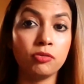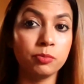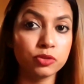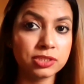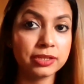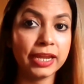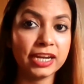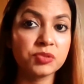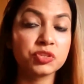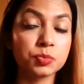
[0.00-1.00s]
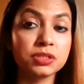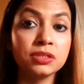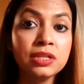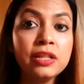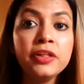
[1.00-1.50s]
almost
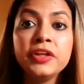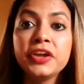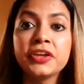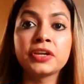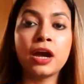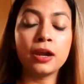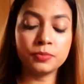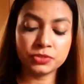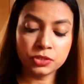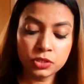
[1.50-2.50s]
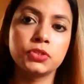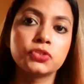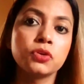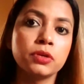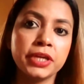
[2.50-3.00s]
negligible in carbs.
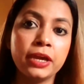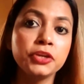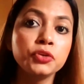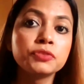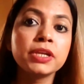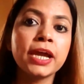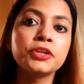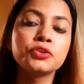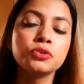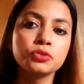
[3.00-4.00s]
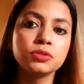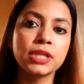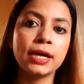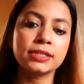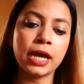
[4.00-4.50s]
So yeah, usually I don't do
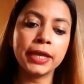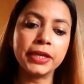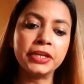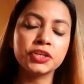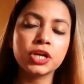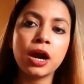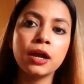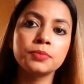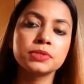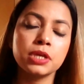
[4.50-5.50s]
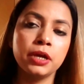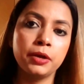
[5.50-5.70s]
that. I eat carbs